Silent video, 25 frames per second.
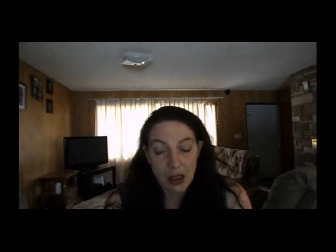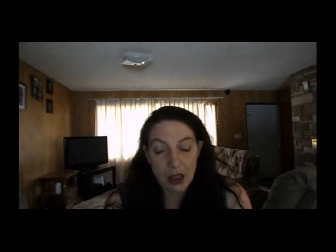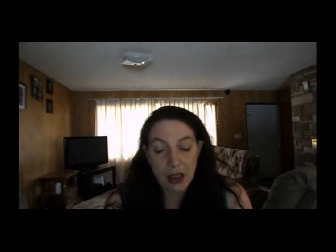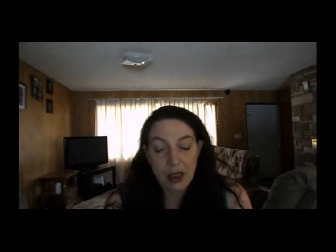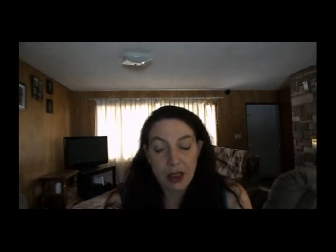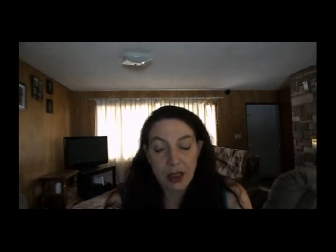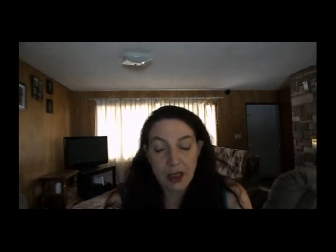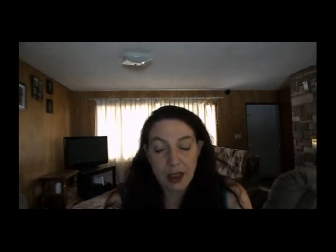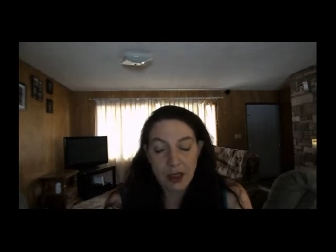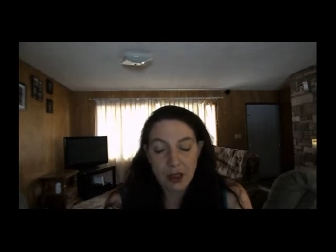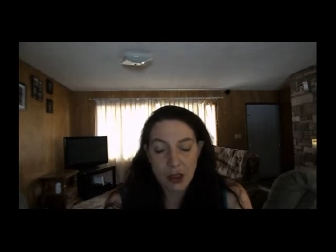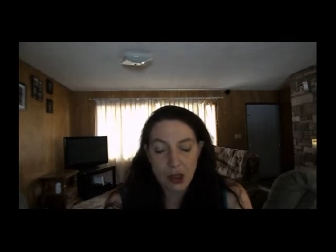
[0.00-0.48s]
going
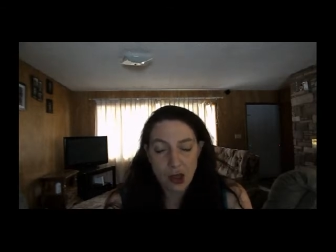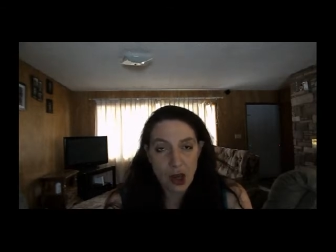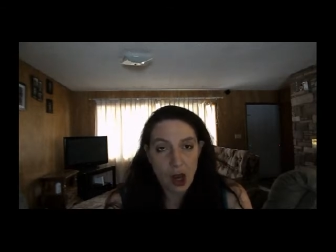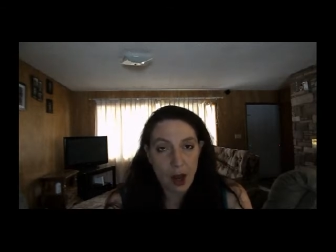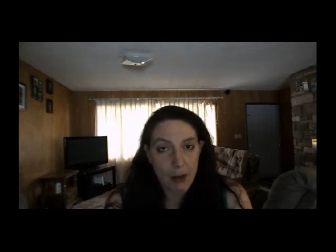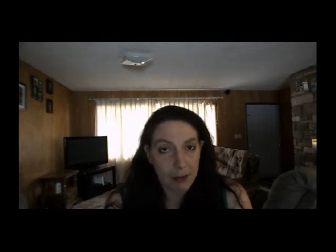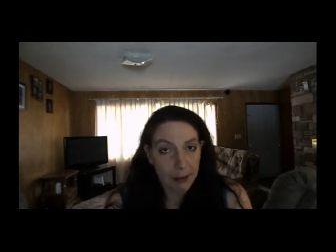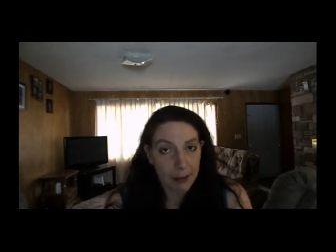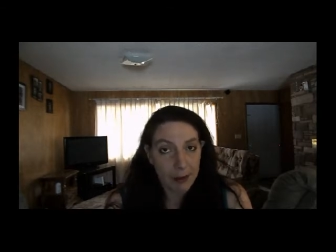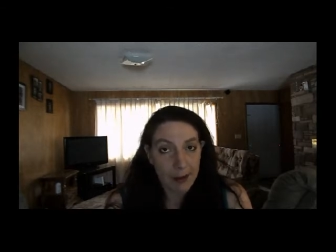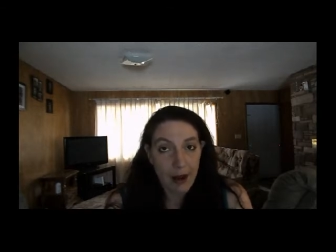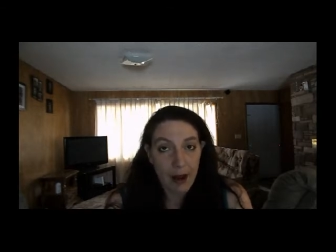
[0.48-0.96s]
to need to
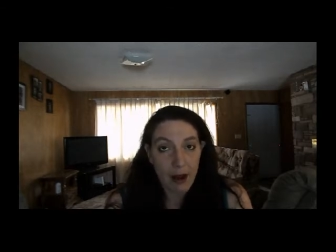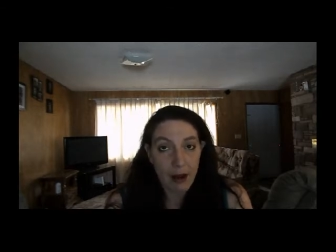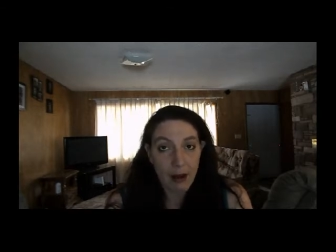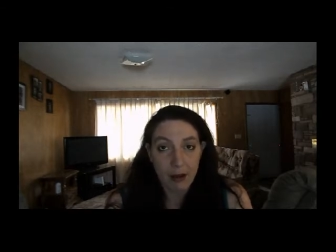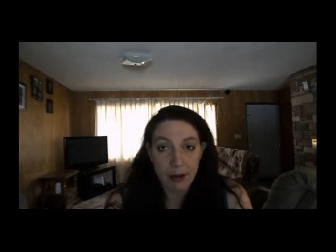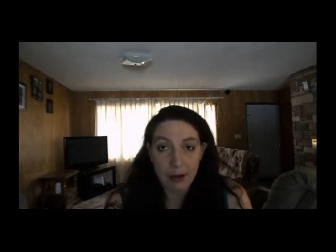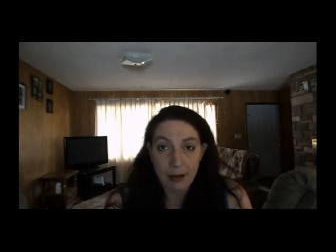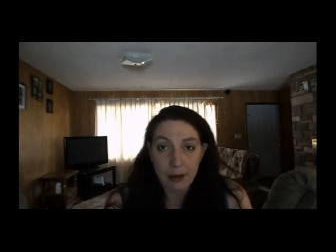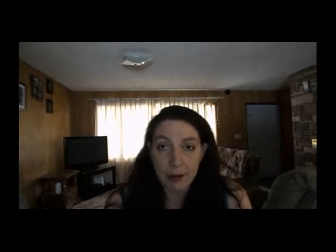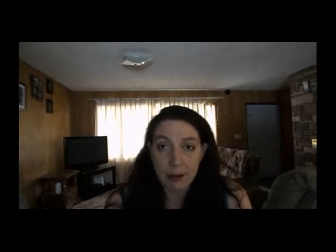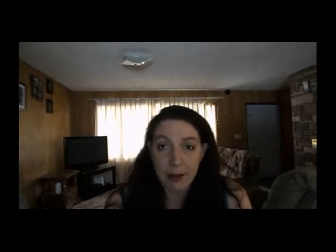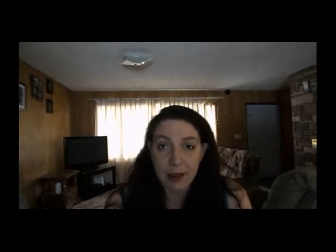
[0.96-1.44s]
shop
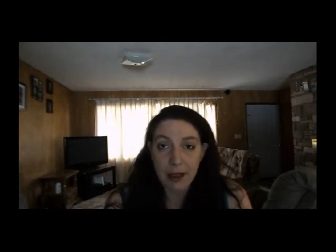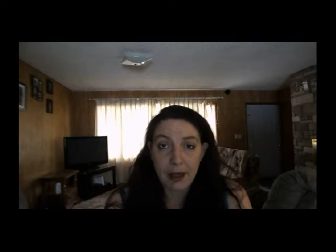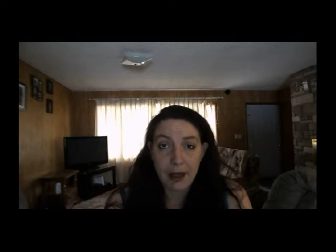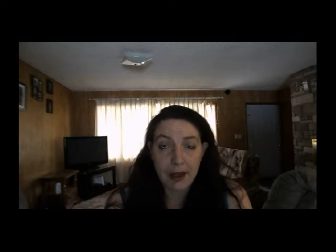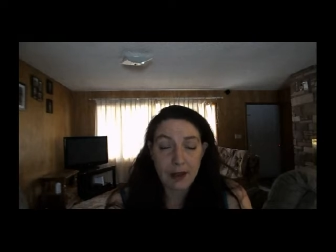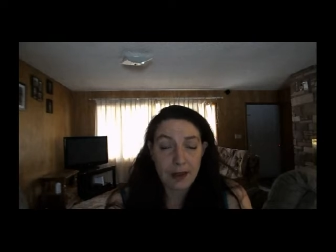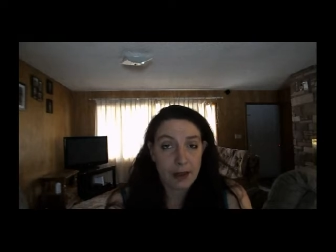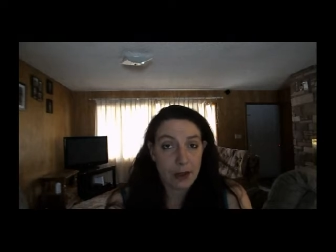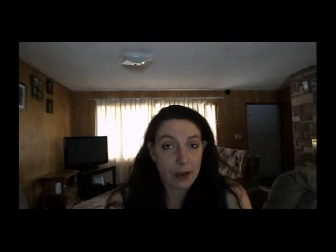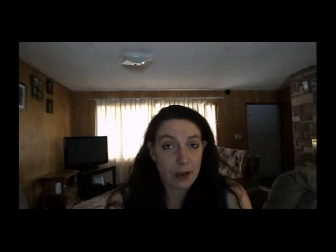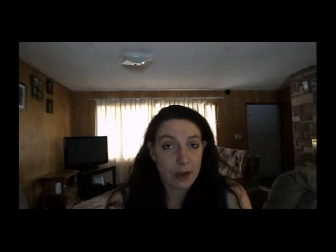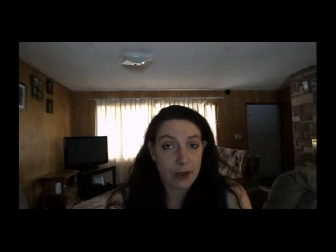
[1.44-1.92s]
around
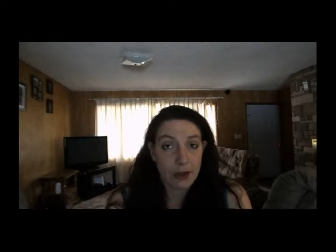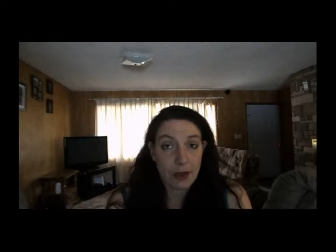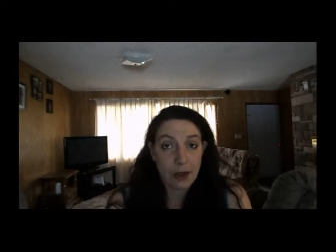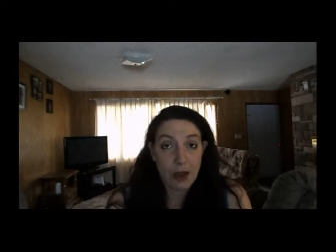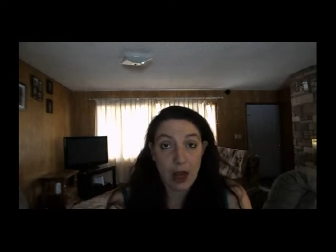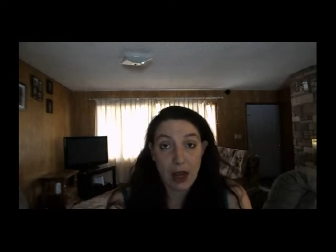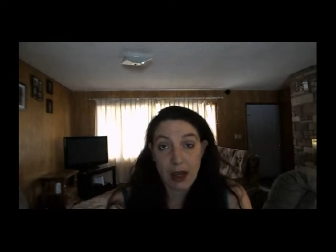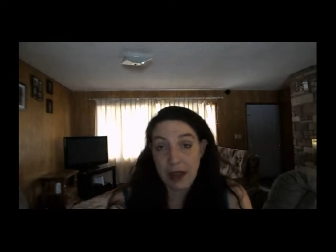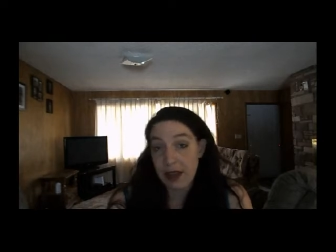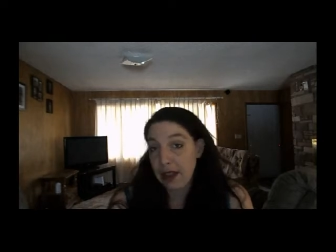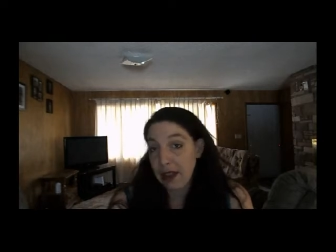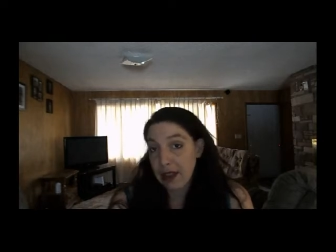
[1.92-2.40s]
because there's a
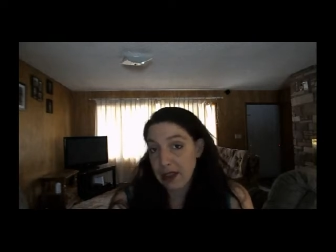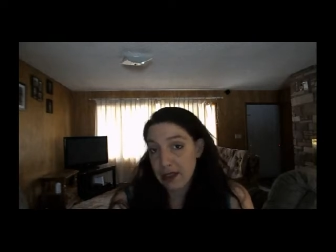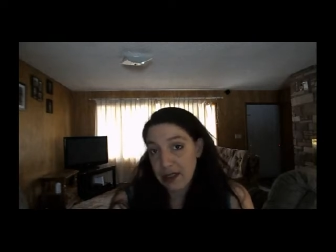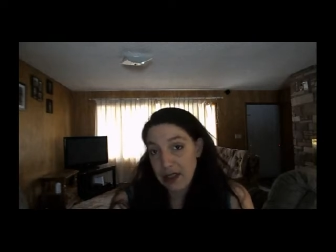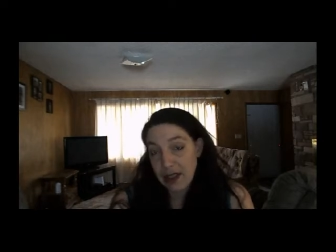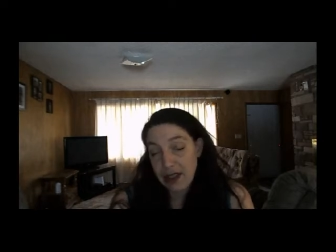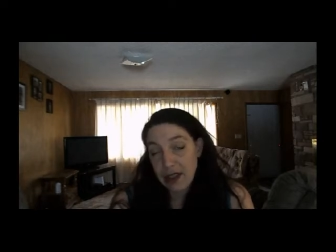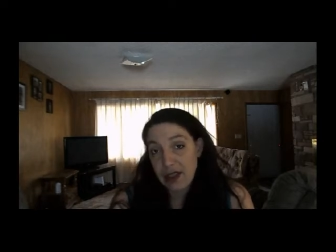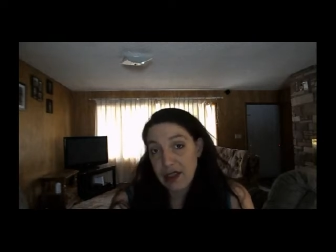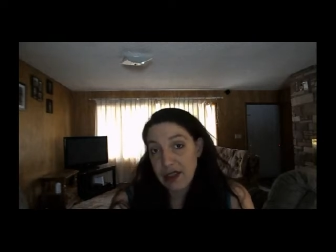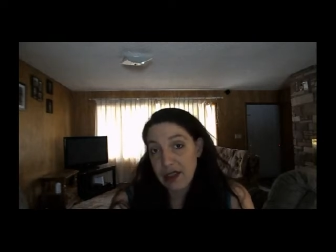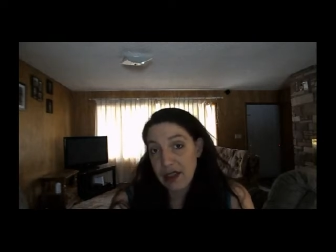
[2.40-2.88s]
lot of things
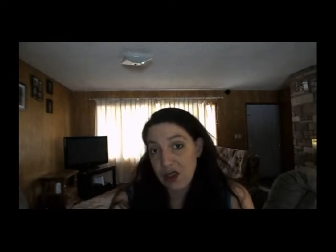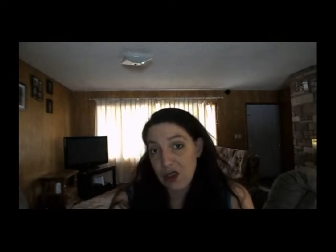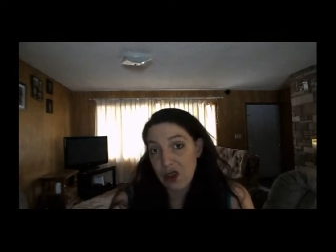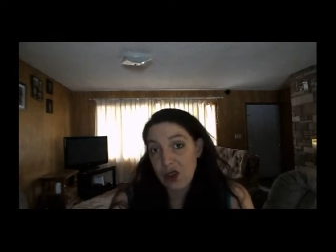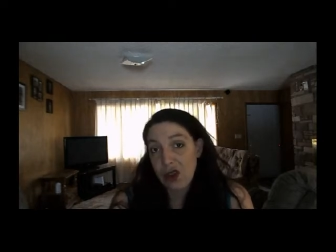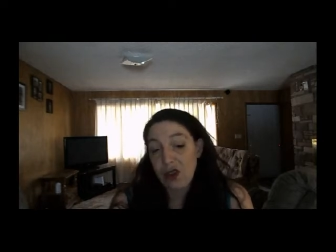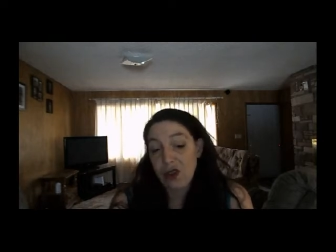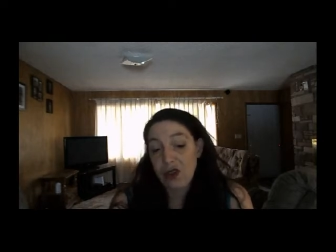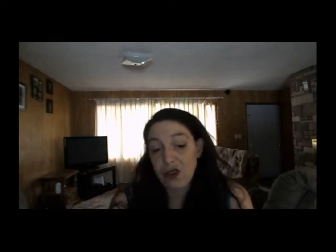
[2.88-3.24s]
to consider.